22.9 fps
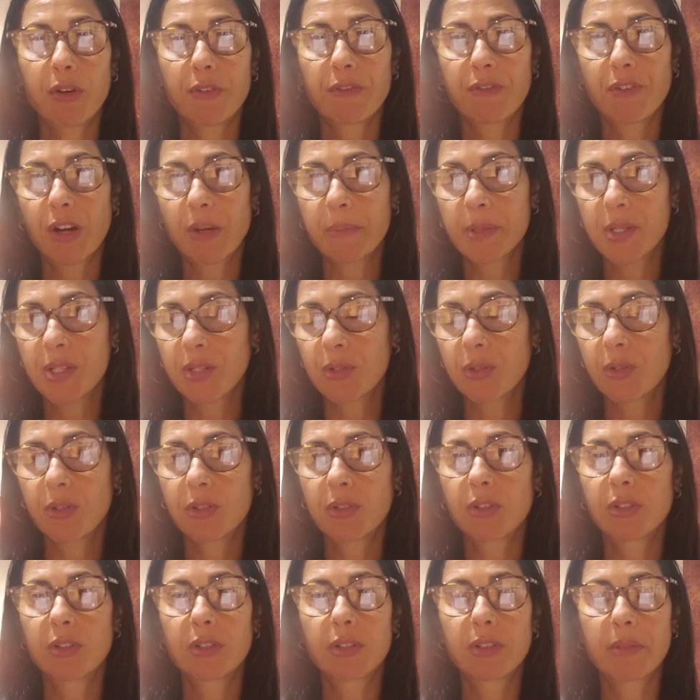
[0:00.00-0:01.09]

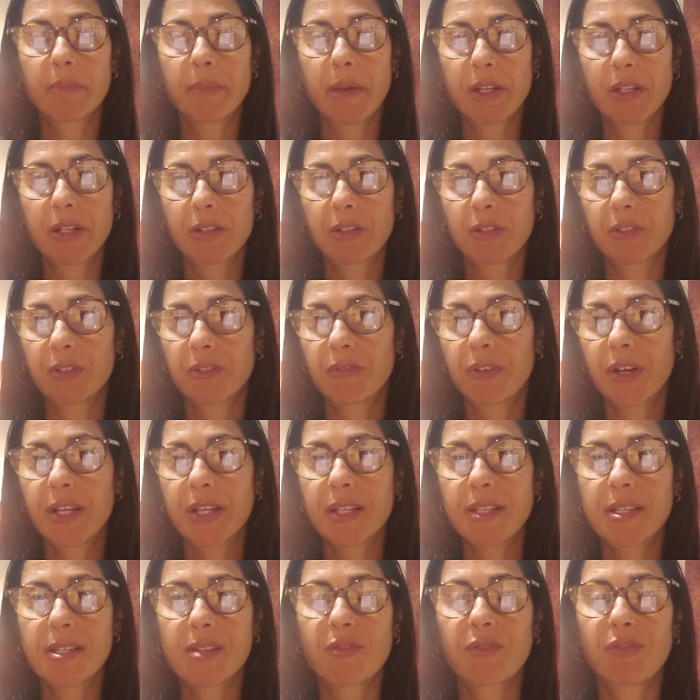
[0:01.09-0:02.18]
pharmaceutical and medical
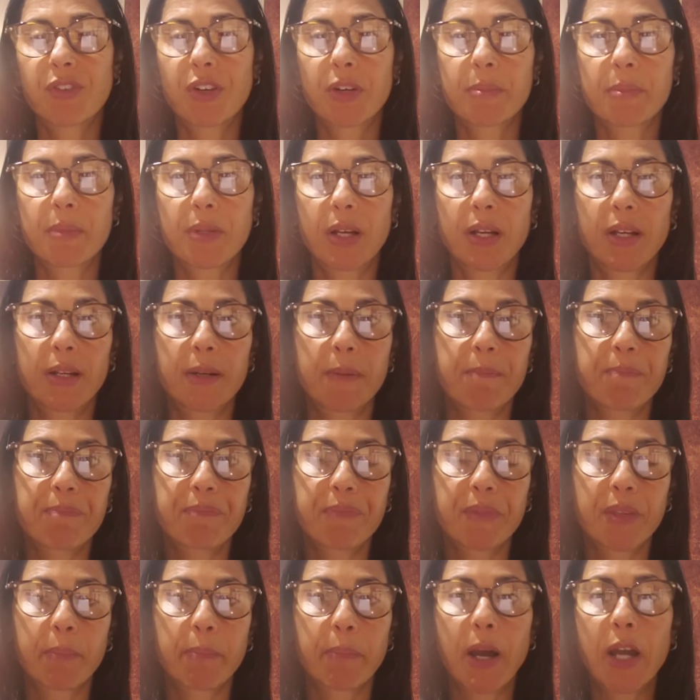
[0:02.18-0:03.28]
device,
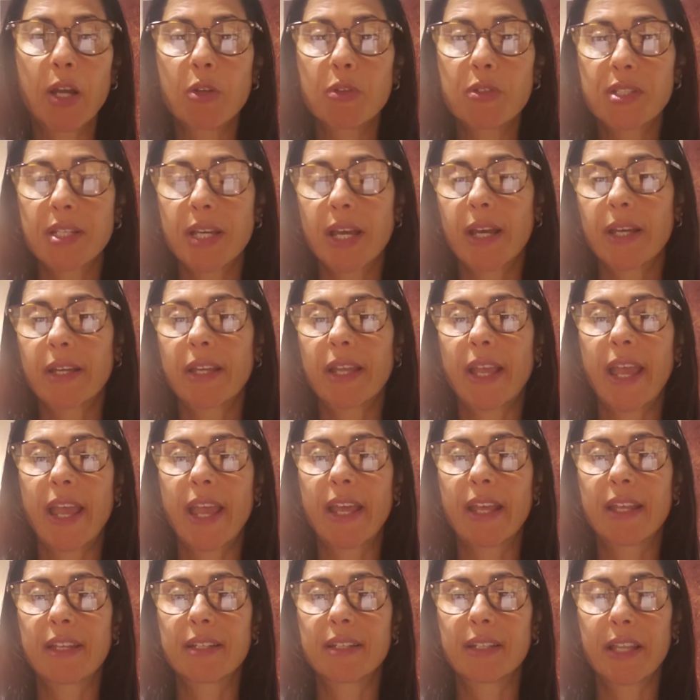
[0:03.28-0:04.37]
biotech
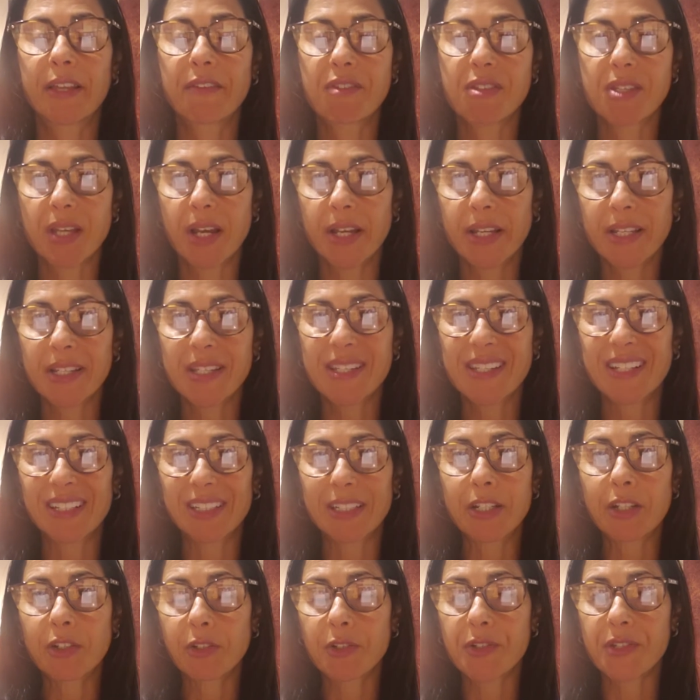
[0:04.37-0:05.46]
and life science
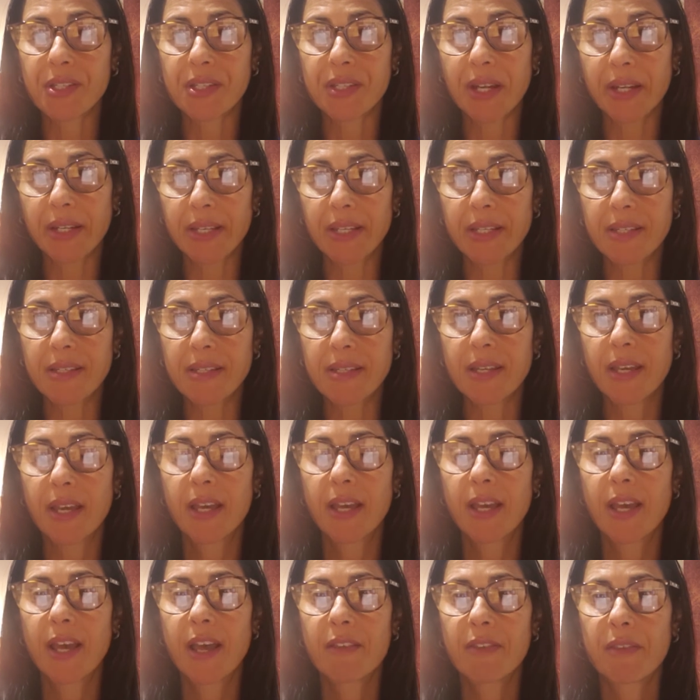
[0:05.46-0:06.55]
clinical studies
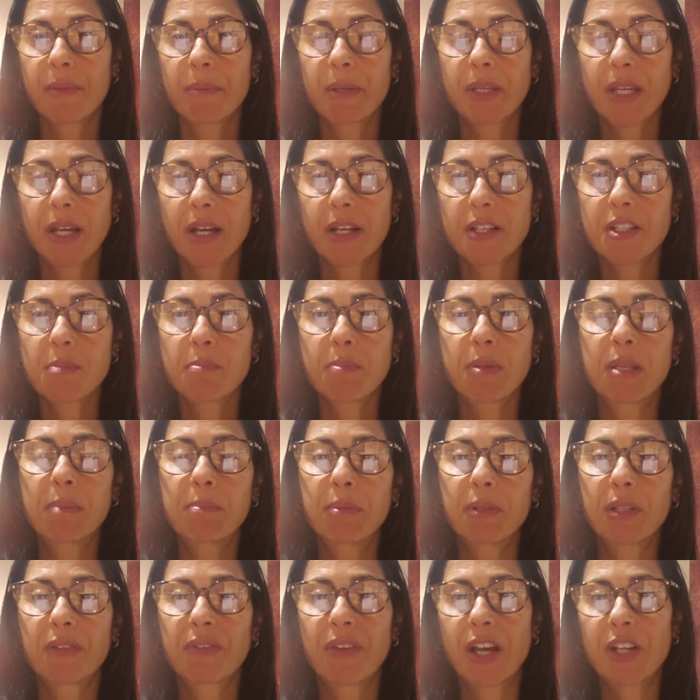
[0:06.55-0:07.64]
that because
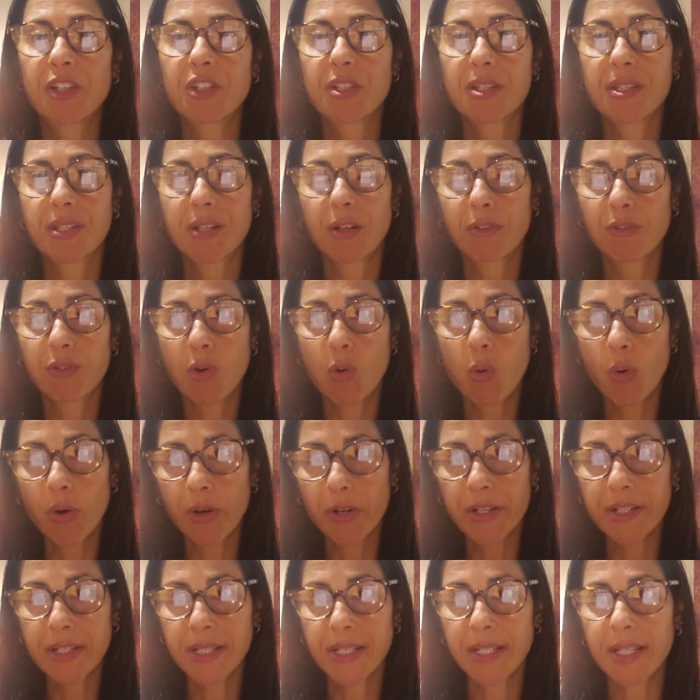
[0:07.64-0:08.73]
people have had to
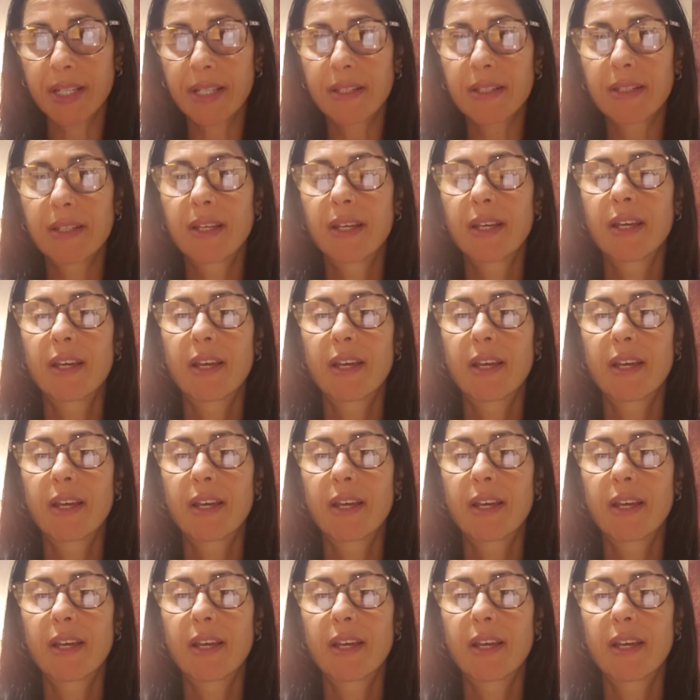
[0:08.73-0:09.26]
self-quarantine,